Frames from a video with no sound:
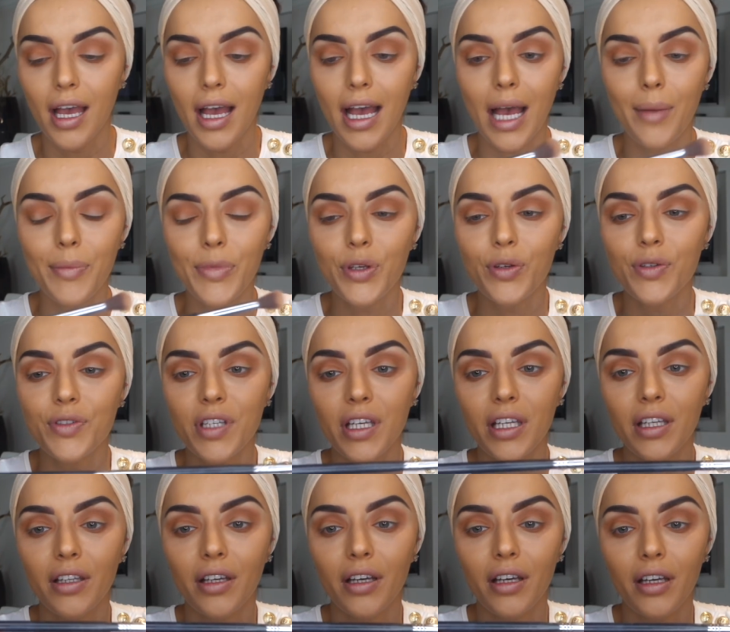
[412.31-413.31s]
I'm
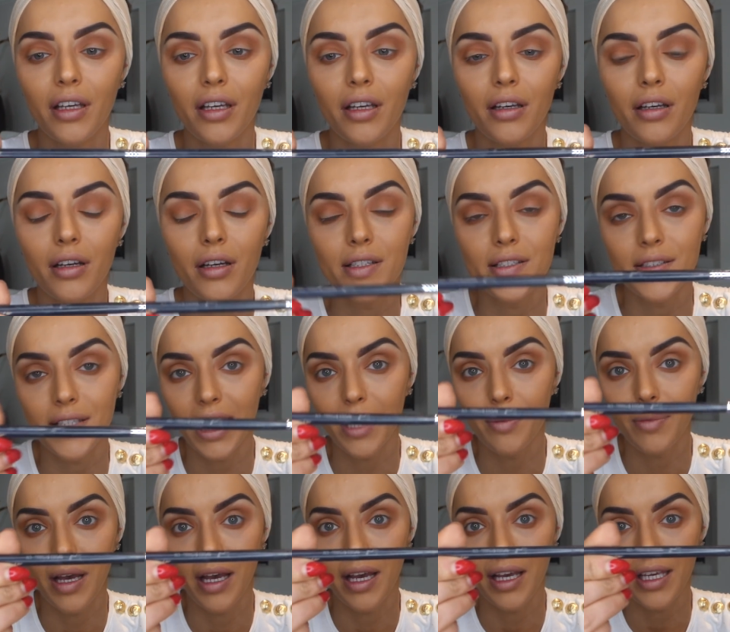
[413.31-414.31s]
using the
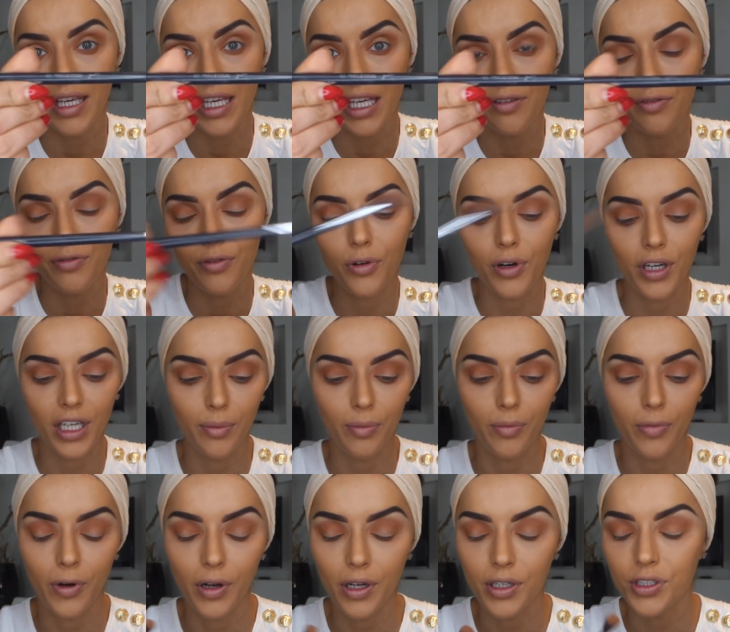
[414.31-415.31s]
Sigma E40
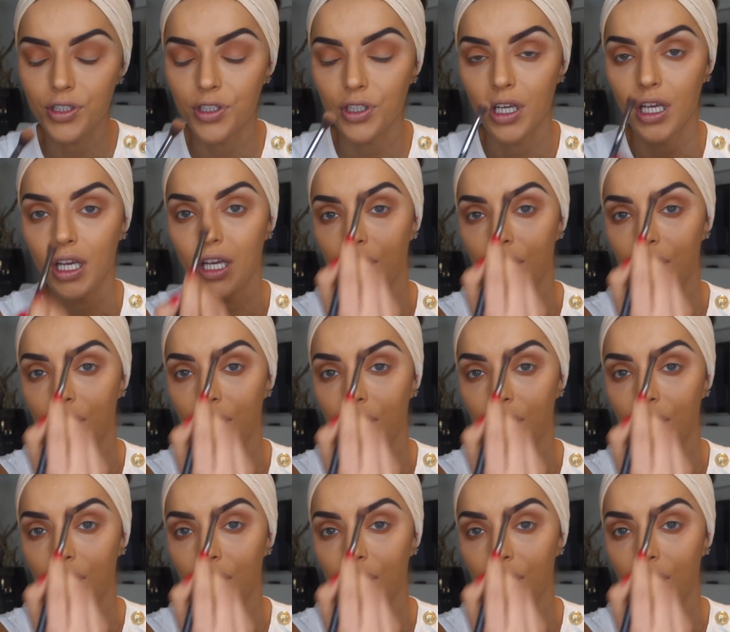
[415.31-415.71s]
brush.